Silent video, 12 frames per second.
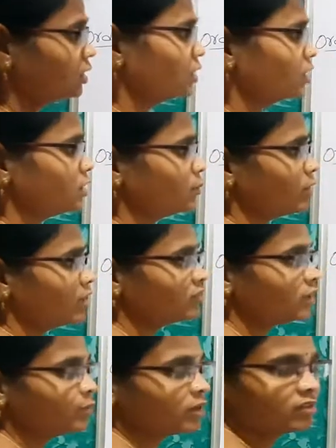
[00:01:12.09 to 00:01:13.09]
The sum of
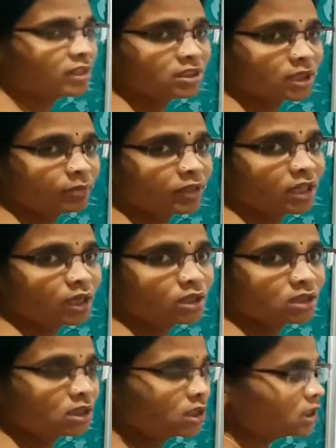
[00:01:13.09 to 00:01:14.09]
the powers of the
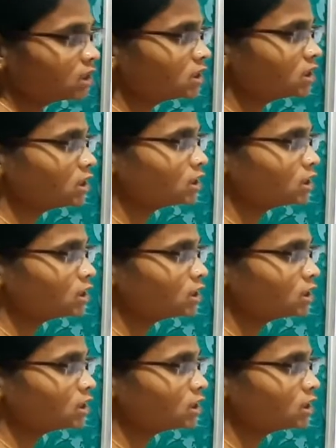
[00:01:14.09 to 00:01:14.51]
concentration